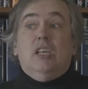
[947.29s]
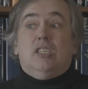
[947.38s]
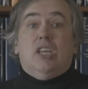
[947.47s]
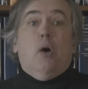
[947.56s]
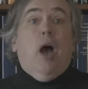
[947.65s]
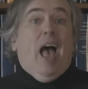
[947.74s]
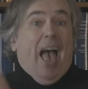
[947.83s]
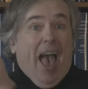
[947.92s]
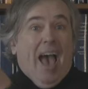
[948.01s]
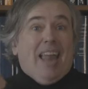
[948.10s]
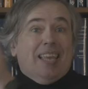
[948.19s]
So
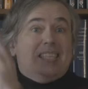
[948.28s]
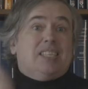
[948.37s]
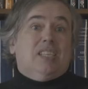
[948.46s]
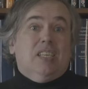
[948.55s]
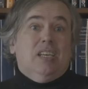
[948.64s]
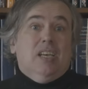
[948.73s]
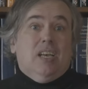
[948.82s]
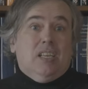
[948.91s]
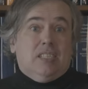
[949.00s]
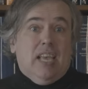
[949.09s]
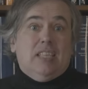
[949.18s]
Alice
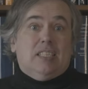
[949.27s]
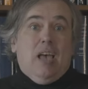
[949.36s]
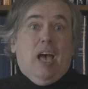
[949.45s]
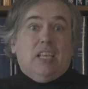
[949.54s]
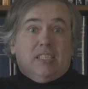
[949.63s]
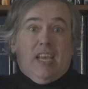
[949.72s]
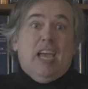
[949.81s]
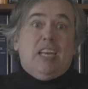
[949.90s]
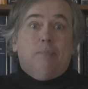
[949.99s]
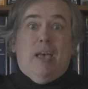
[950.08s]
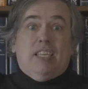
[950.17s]
sends a
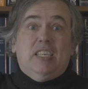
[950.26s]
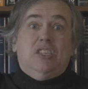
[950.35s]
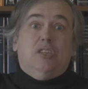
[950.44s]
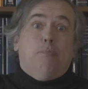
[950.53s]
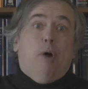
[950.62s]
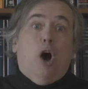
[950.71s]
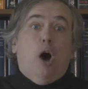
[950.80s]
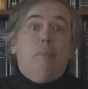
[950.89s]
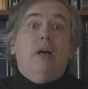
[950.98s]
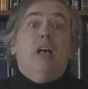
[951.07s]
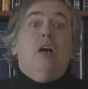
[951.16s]
signed message to Bob.